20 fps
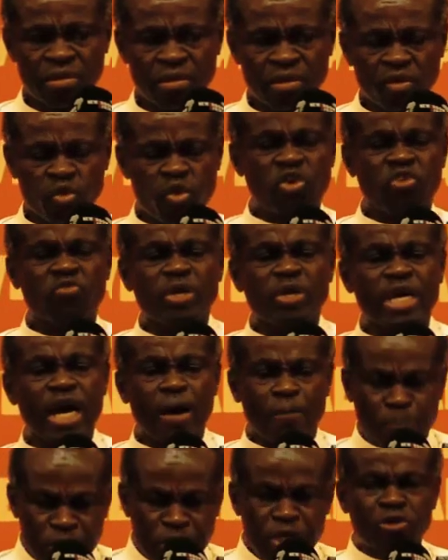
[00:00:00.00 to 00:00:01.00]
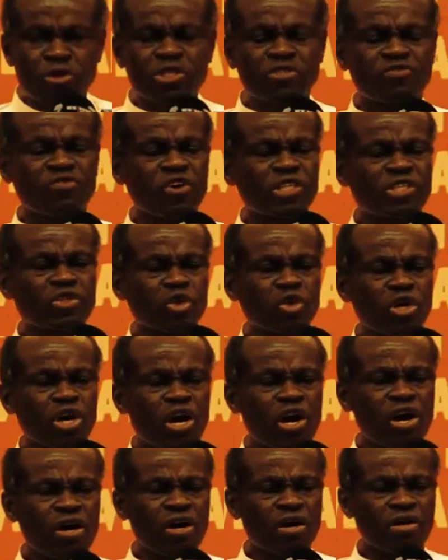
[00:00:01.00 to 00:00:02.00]
We've been abused for too
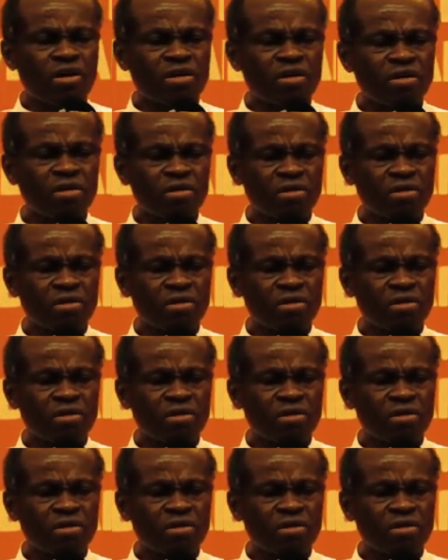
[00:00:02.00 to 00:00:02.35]
long.